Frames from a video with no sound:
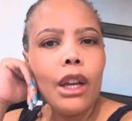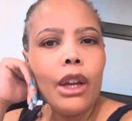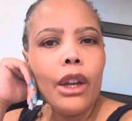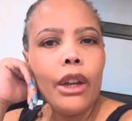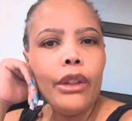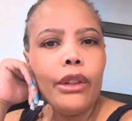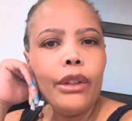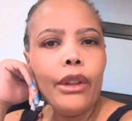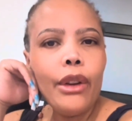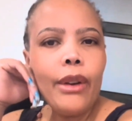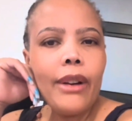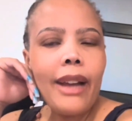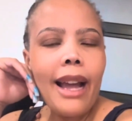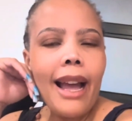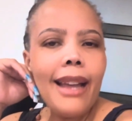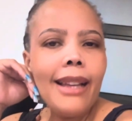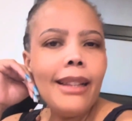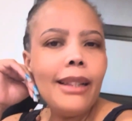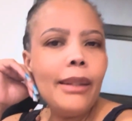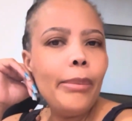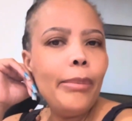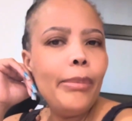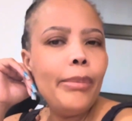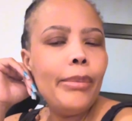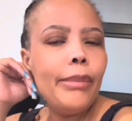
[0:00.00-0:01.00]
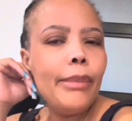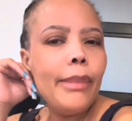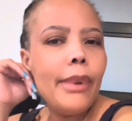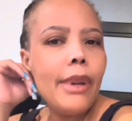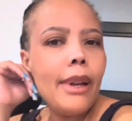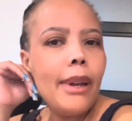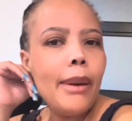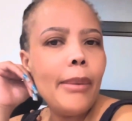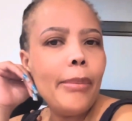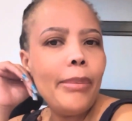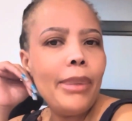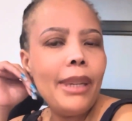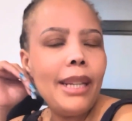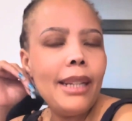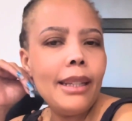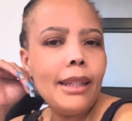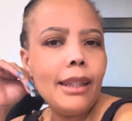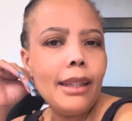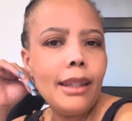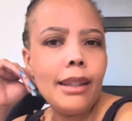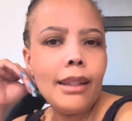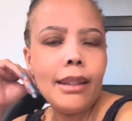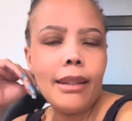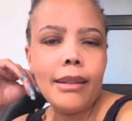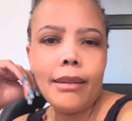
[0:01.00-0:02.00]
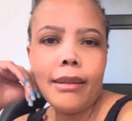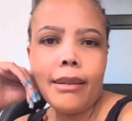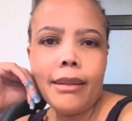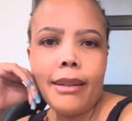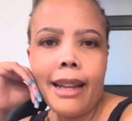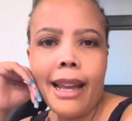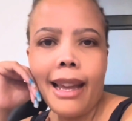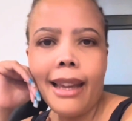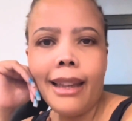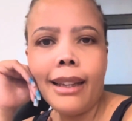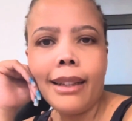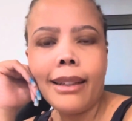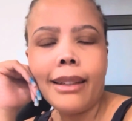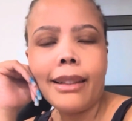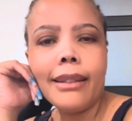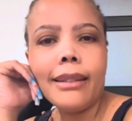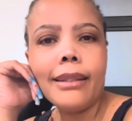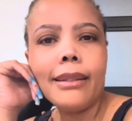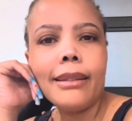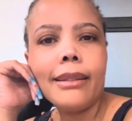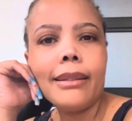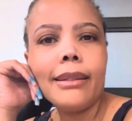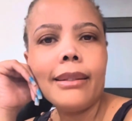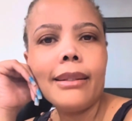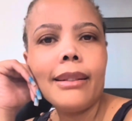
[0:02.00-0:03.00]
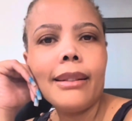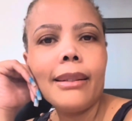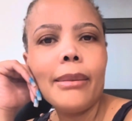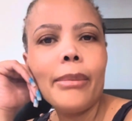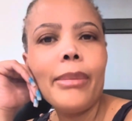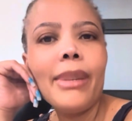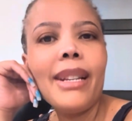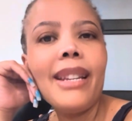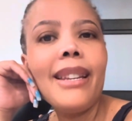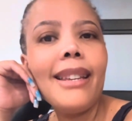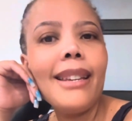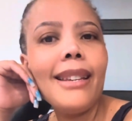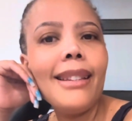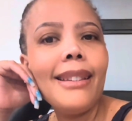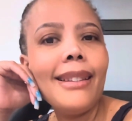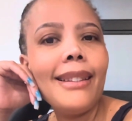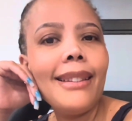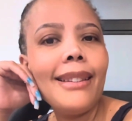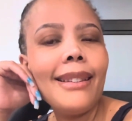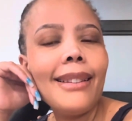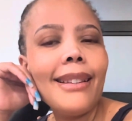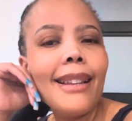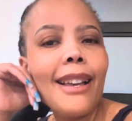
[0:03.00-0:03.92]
so guys, please like, please